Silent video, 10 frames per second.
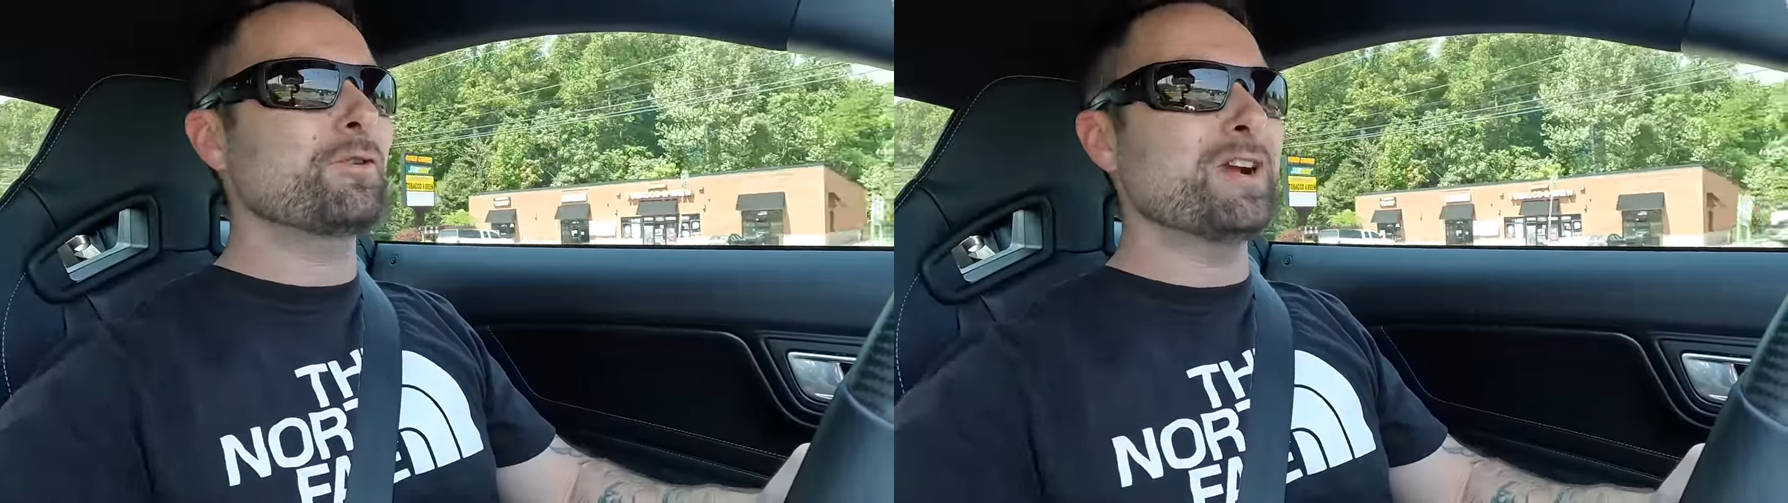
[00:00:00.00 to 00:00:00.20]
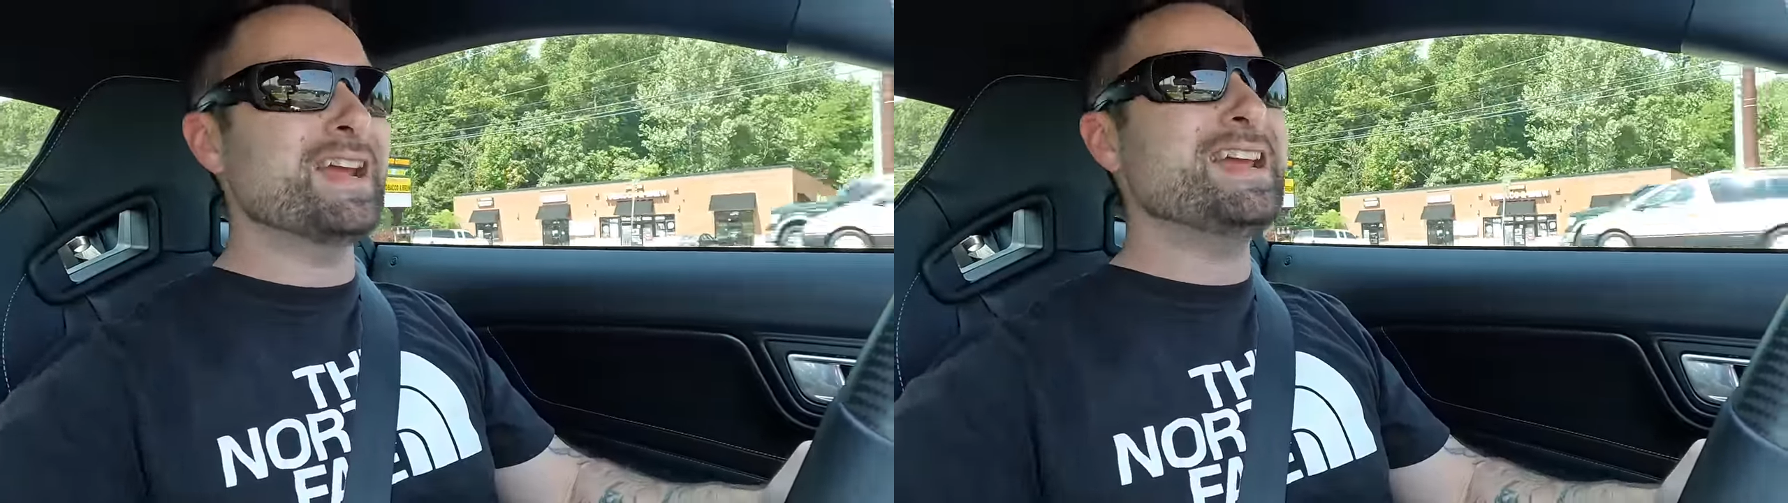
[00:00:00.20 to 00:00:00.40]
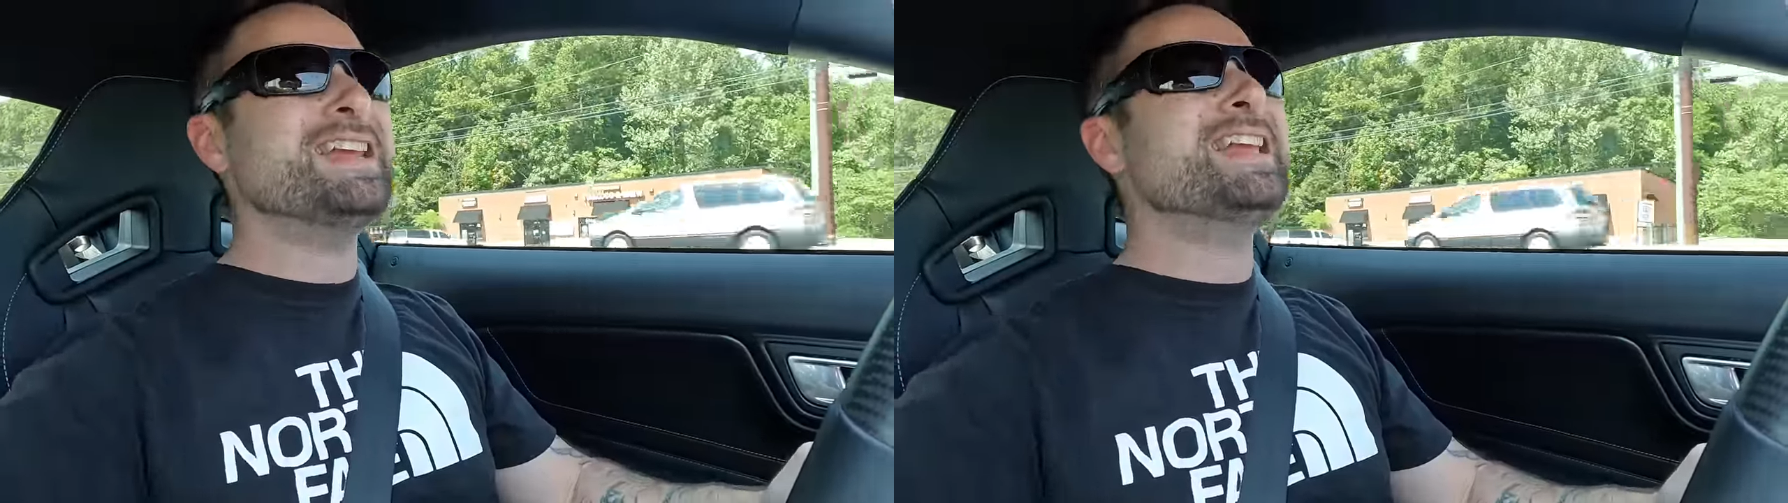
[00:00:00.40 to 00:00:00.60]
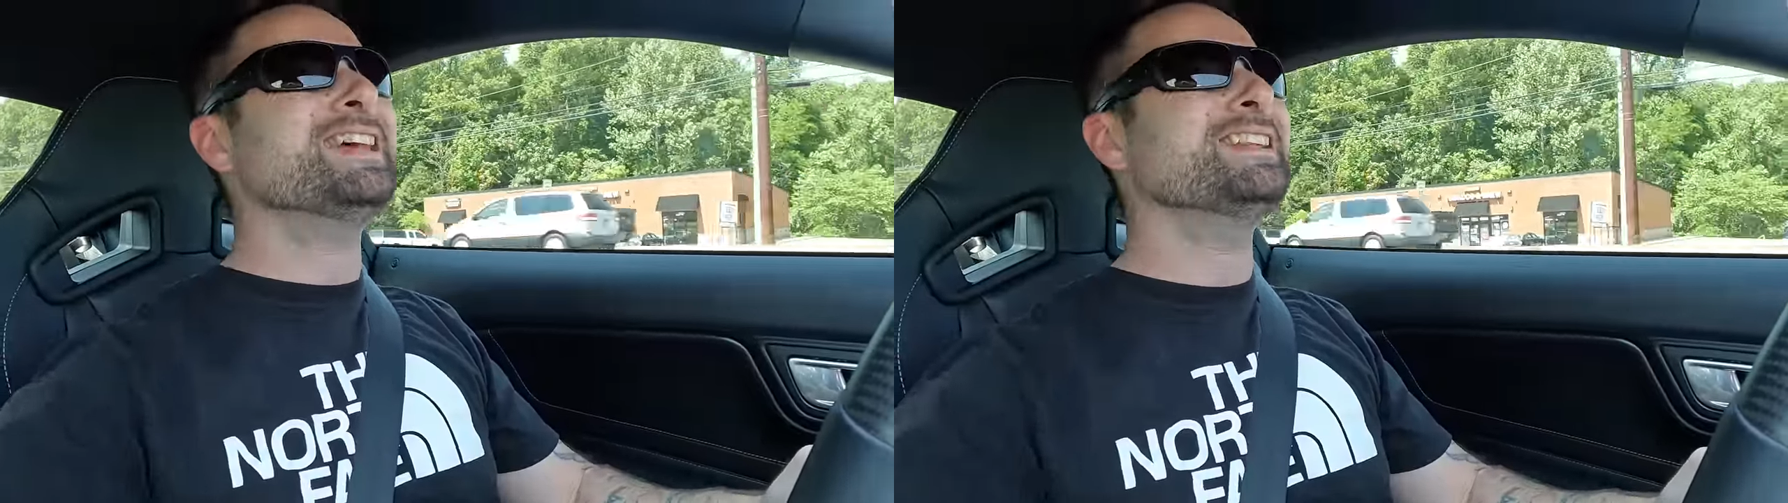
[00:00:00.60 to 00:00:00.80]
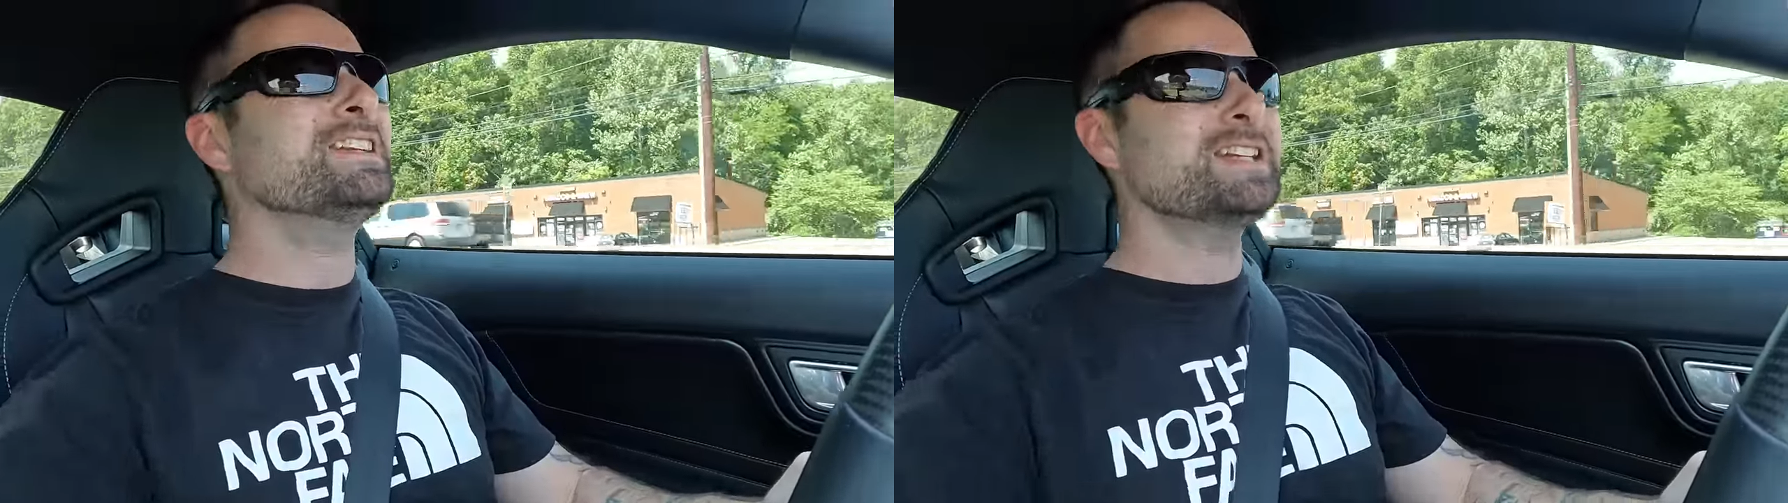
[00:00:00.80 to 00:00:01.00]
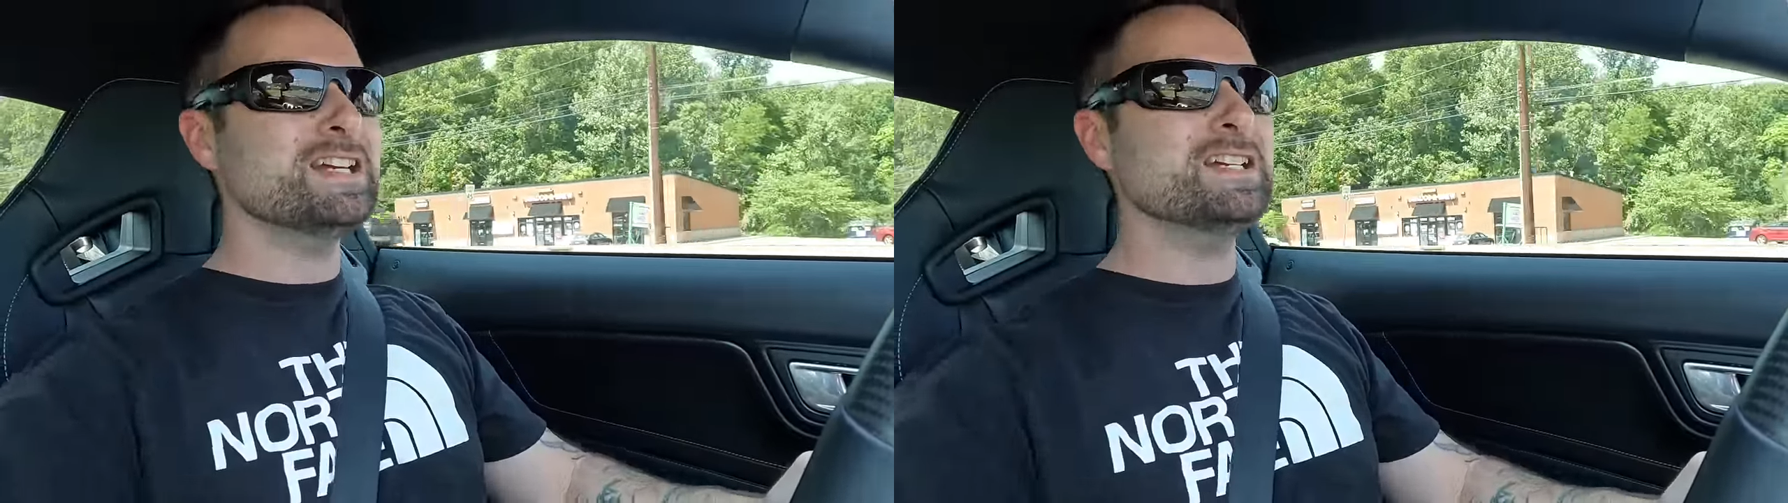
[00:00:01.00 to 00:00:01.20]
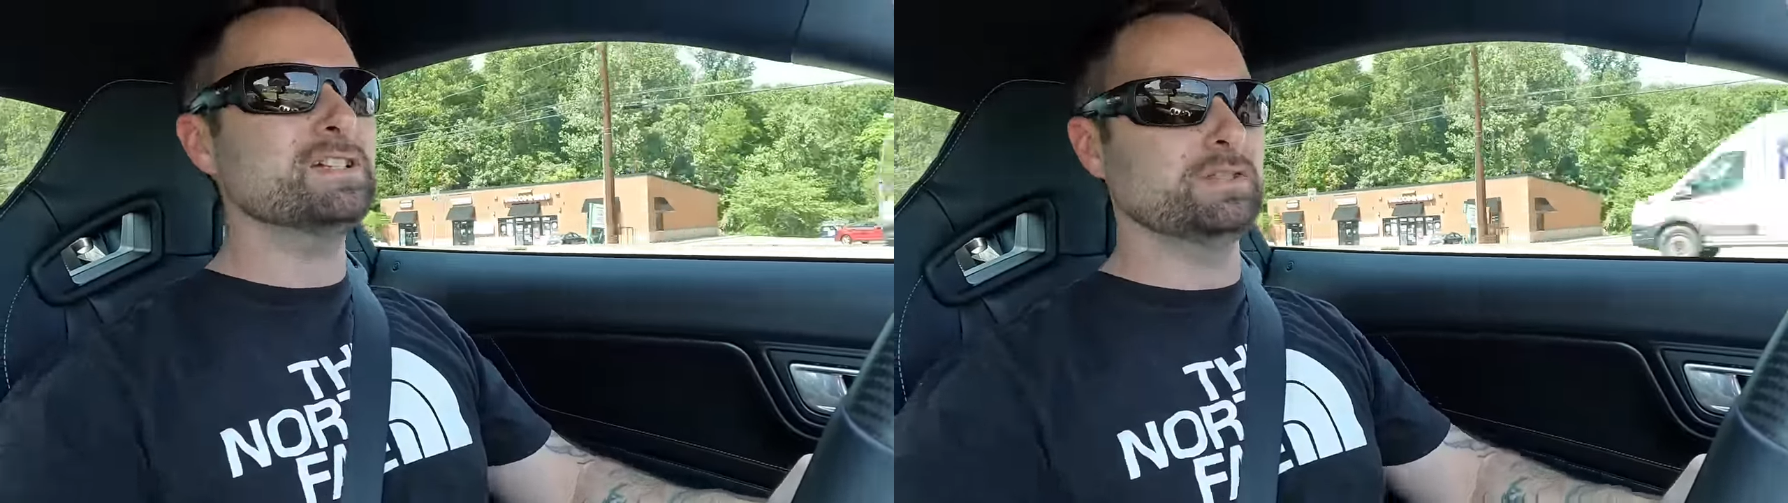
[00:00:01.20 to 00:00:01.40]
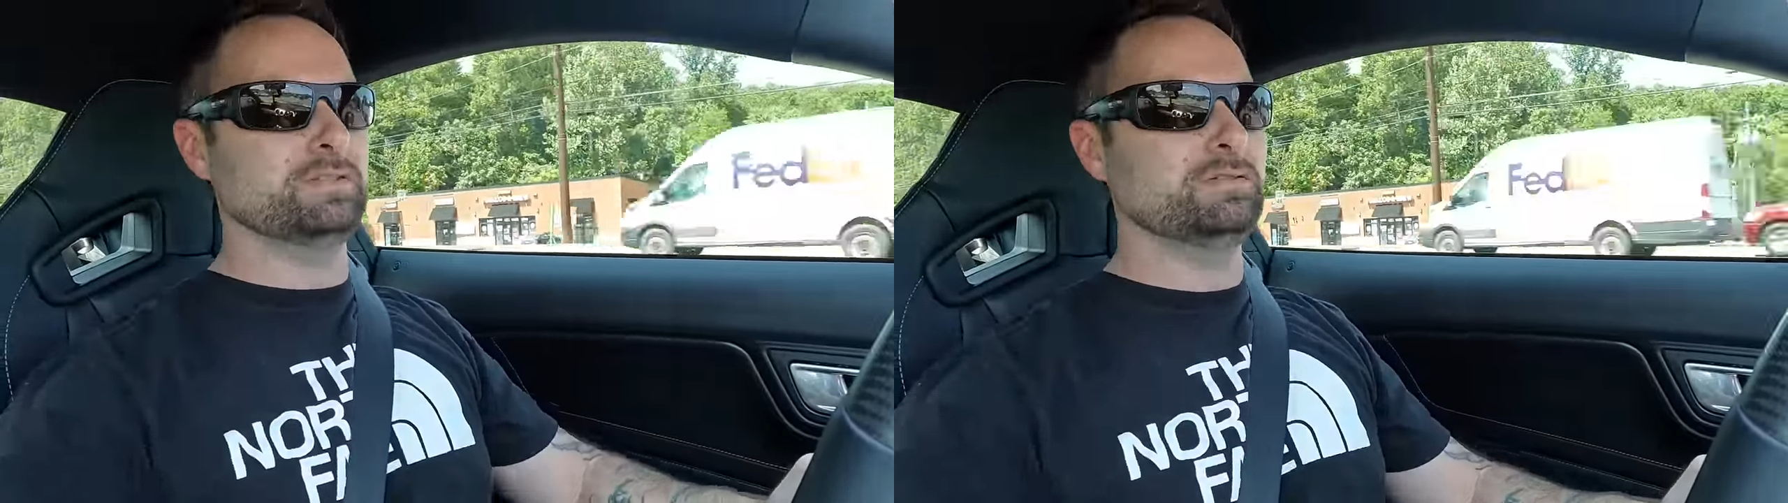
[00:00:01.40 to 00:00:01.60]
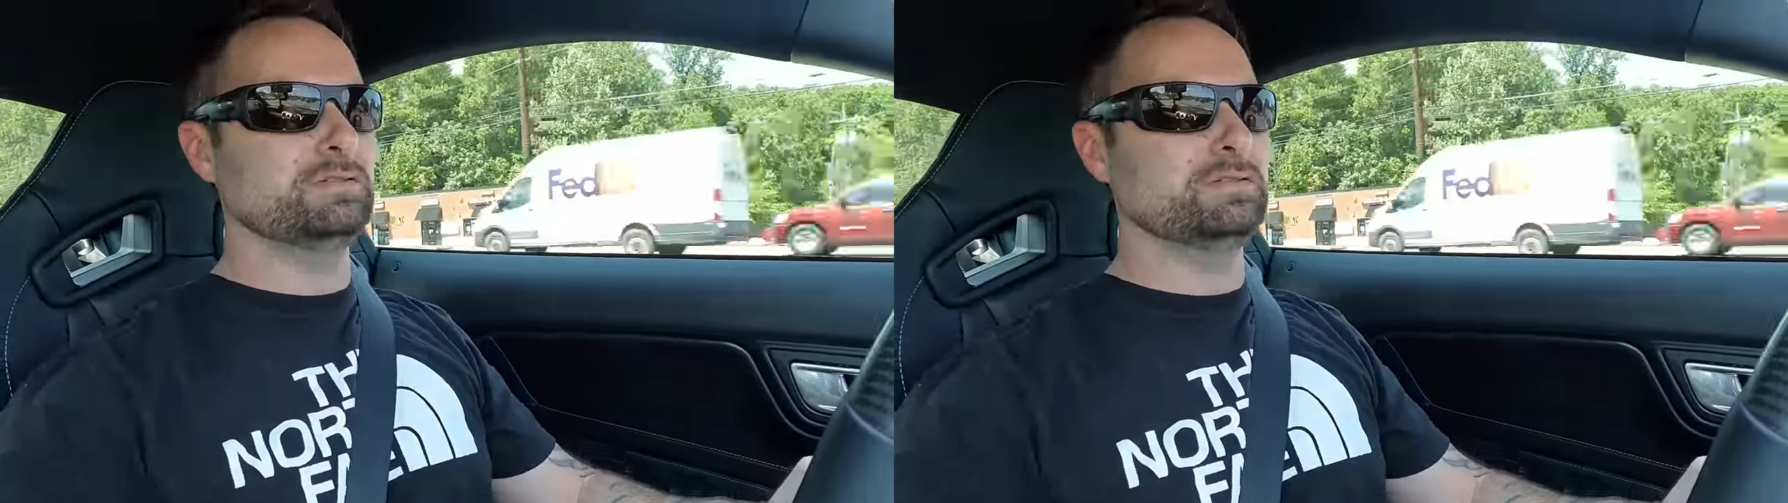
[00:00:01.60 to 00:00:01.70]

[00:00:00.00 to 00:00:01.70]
for a killer deal,